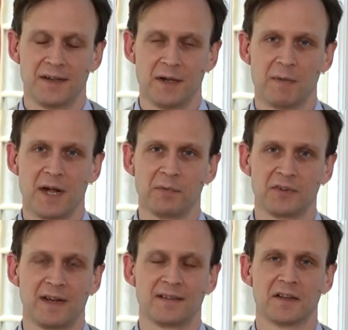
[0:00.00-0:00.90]
Uh, my name is
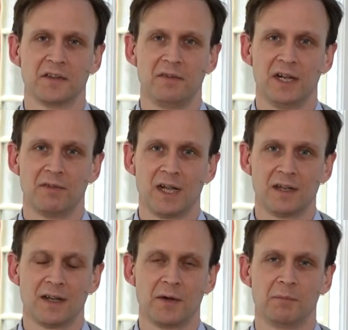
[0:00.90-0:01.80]
Alexander
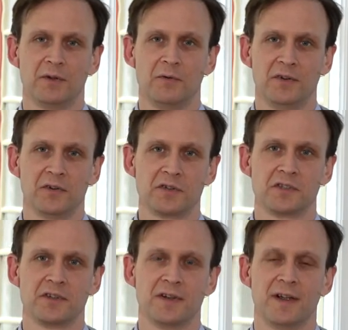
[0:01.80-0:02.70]
Vilval. I'm a
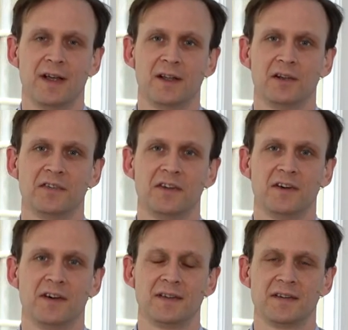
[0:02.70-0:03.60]
research uh, analyst
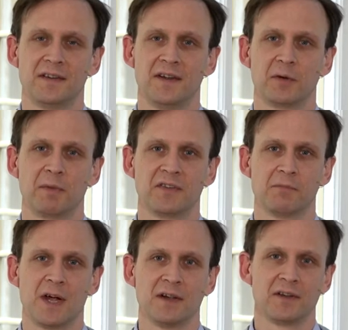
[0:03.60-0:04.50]
here at uh, Erik
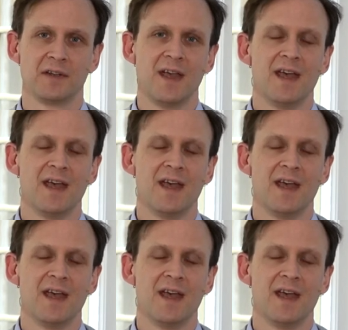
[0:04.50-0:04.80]
Penser Bank.